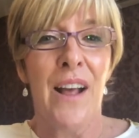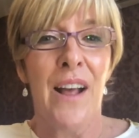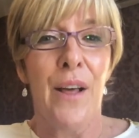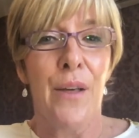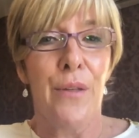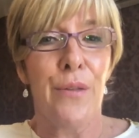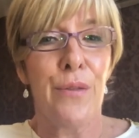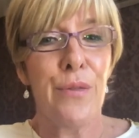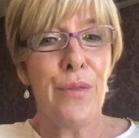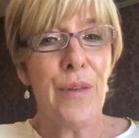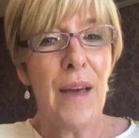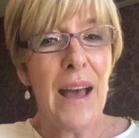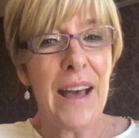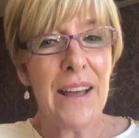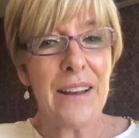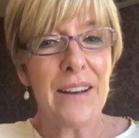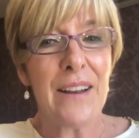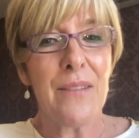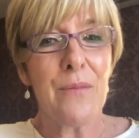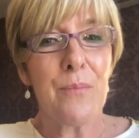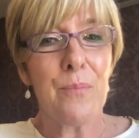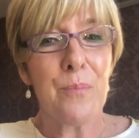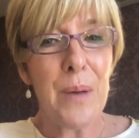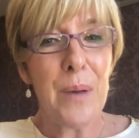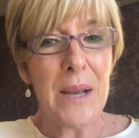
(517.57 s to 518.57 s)
that
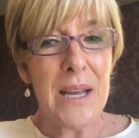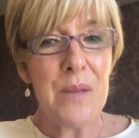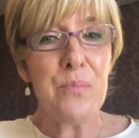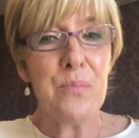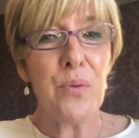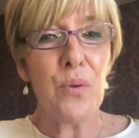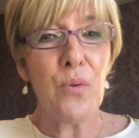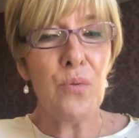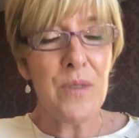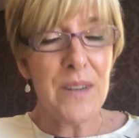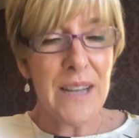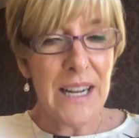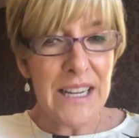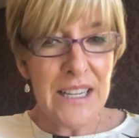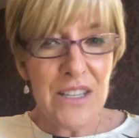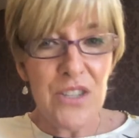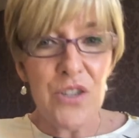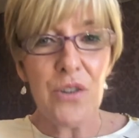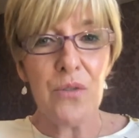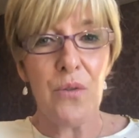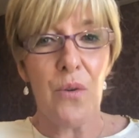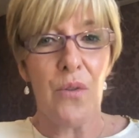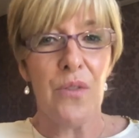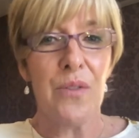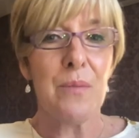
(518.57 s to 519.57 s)
people need
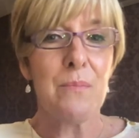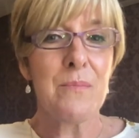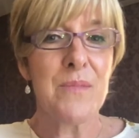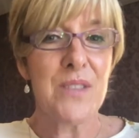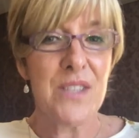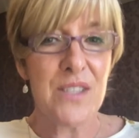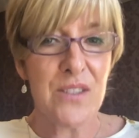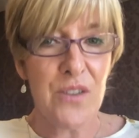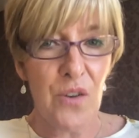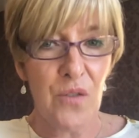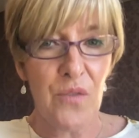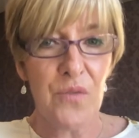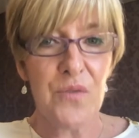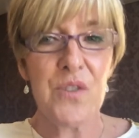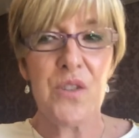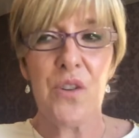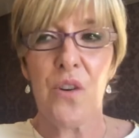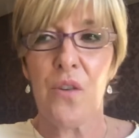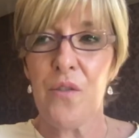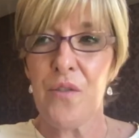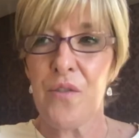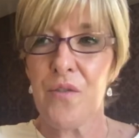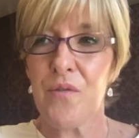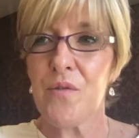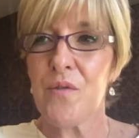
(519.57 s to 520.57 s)
to themselves
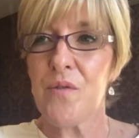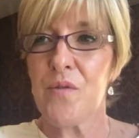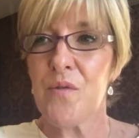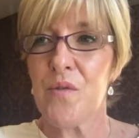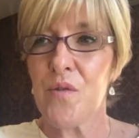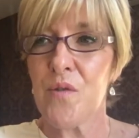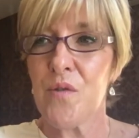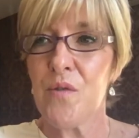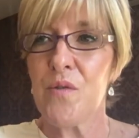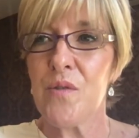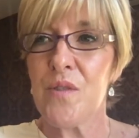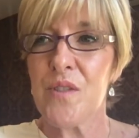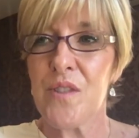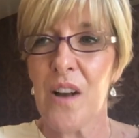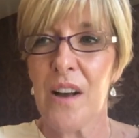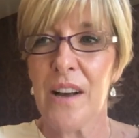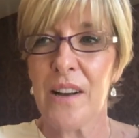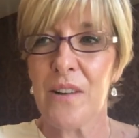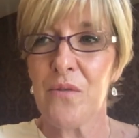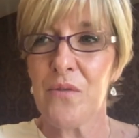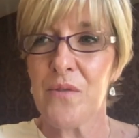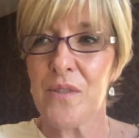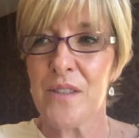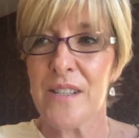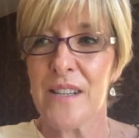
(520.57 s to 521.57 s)
go through
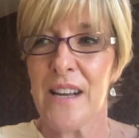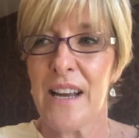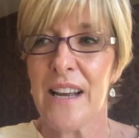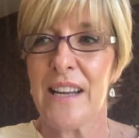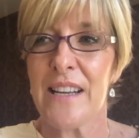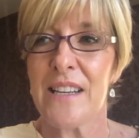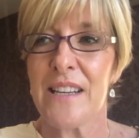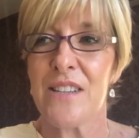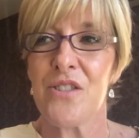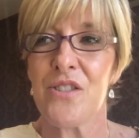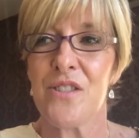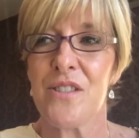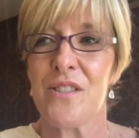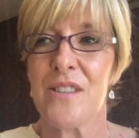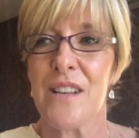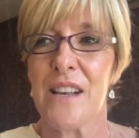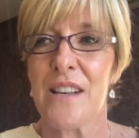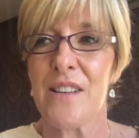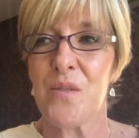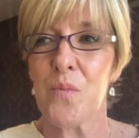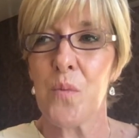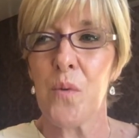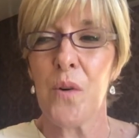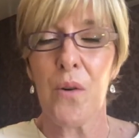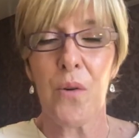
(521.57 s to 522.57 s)
cycle stages
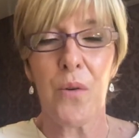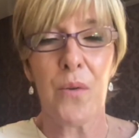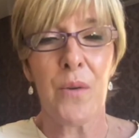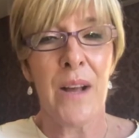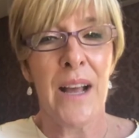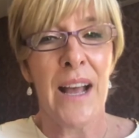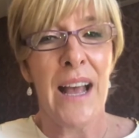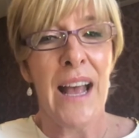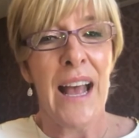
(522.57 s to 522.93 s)
as well.